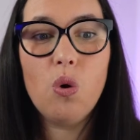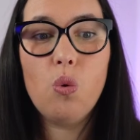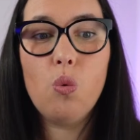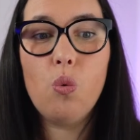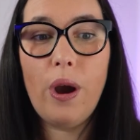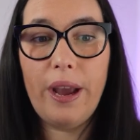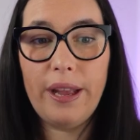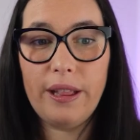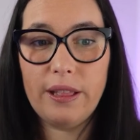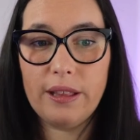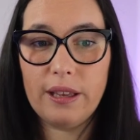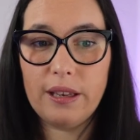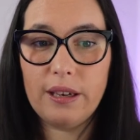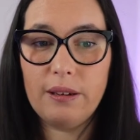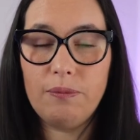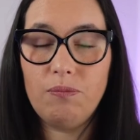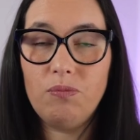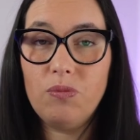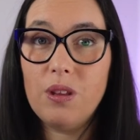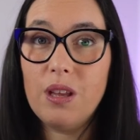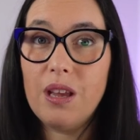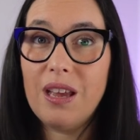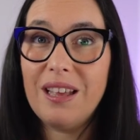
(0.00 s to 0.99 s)
Weighted.
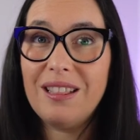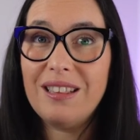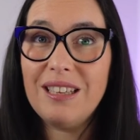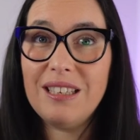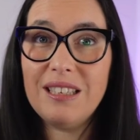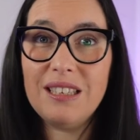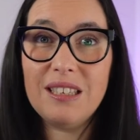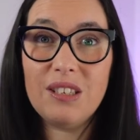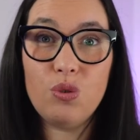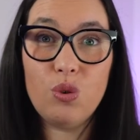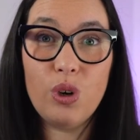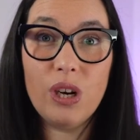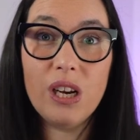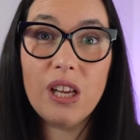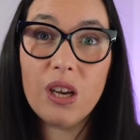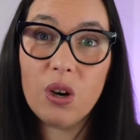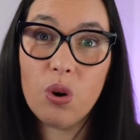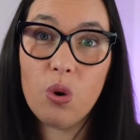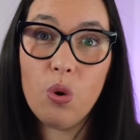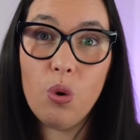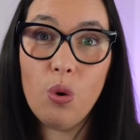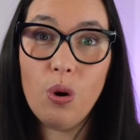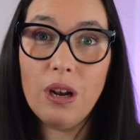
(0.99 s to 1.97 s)
This is
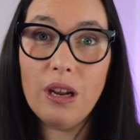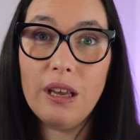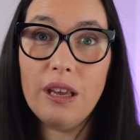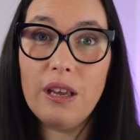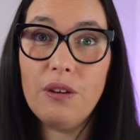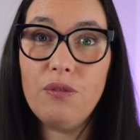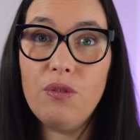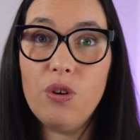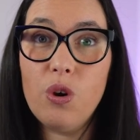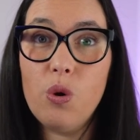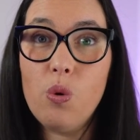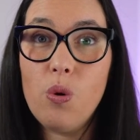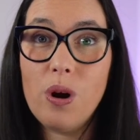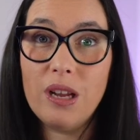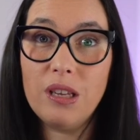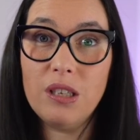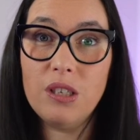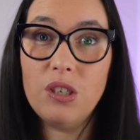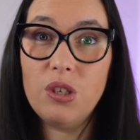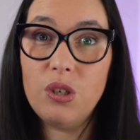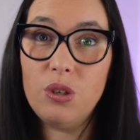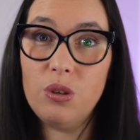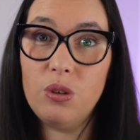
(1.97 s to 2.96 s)
really cool if you
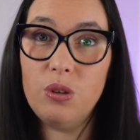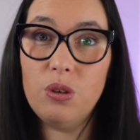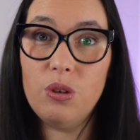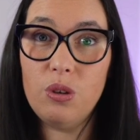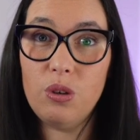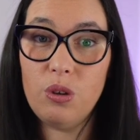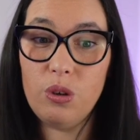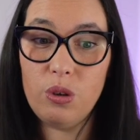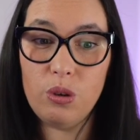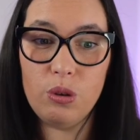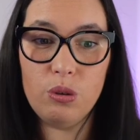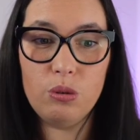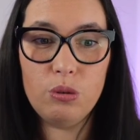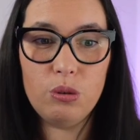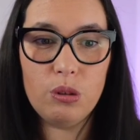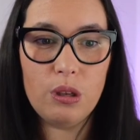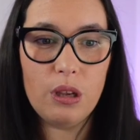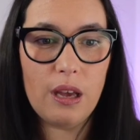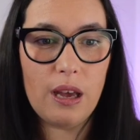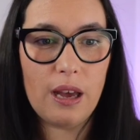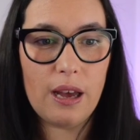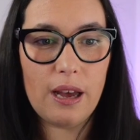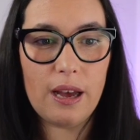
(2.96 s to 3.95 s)
want to
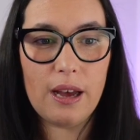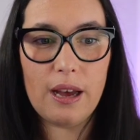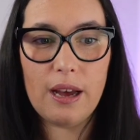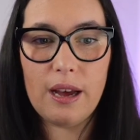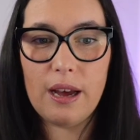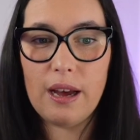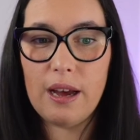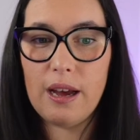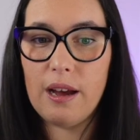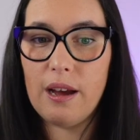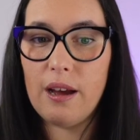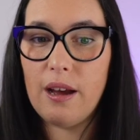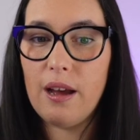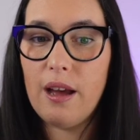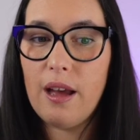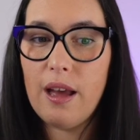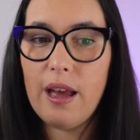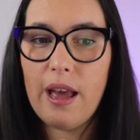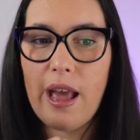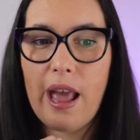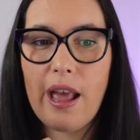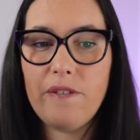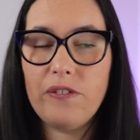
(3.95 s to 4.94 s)
use uh,
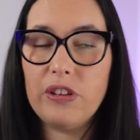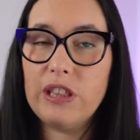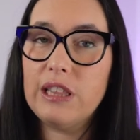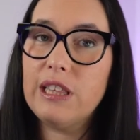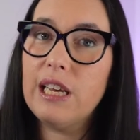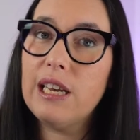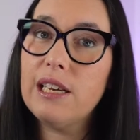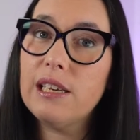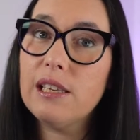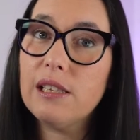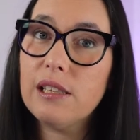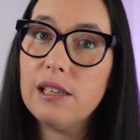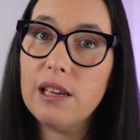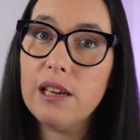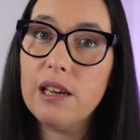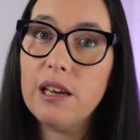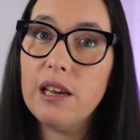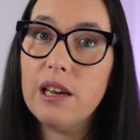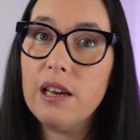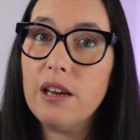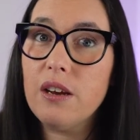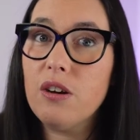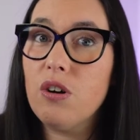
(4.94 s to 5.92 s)
A B
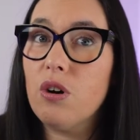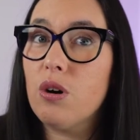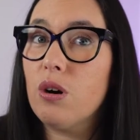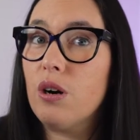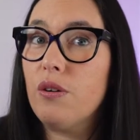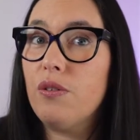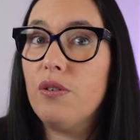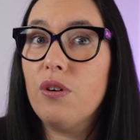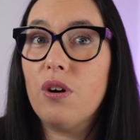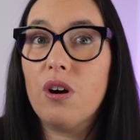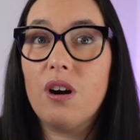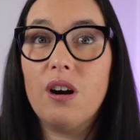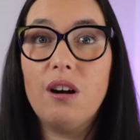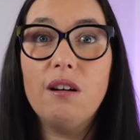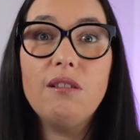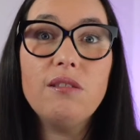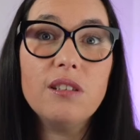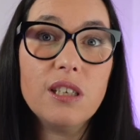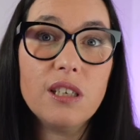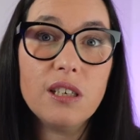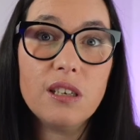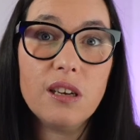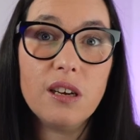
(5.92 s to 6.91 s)
testing, or if you're
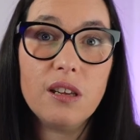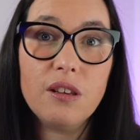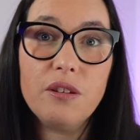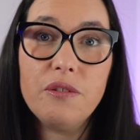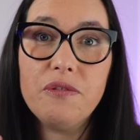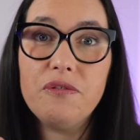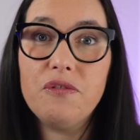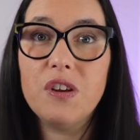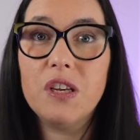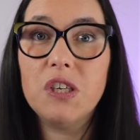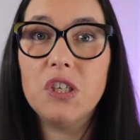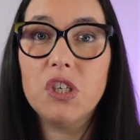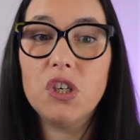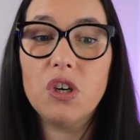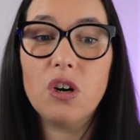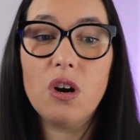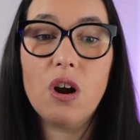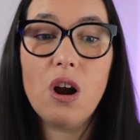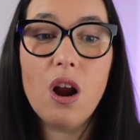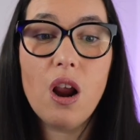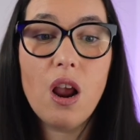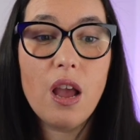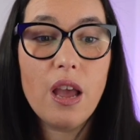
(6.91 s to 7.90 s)
launching a new
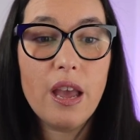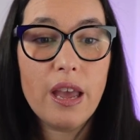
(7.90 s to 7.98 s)
feature.